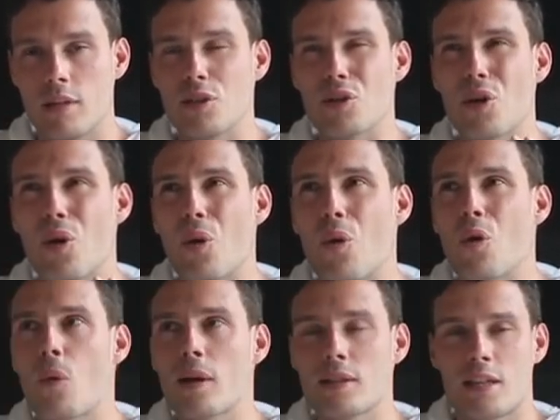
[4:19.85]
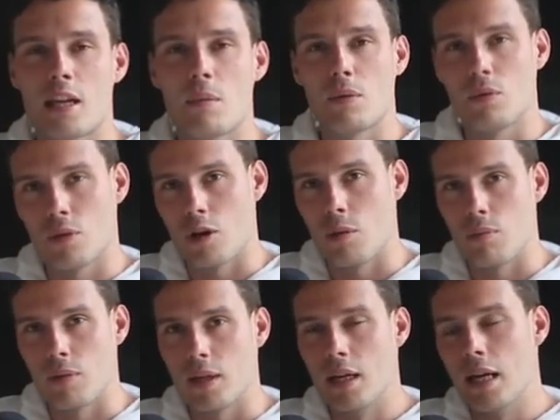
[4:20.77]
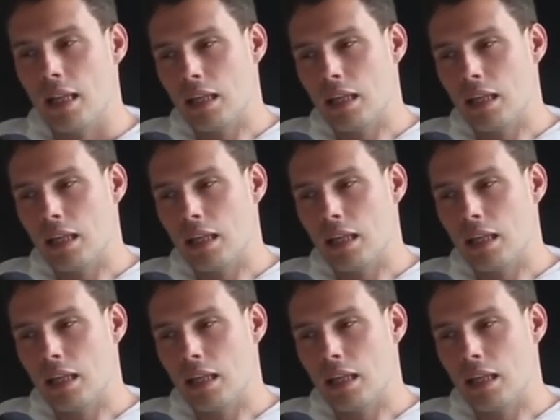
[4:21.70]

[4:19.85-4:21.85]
There's always a chemical culprit.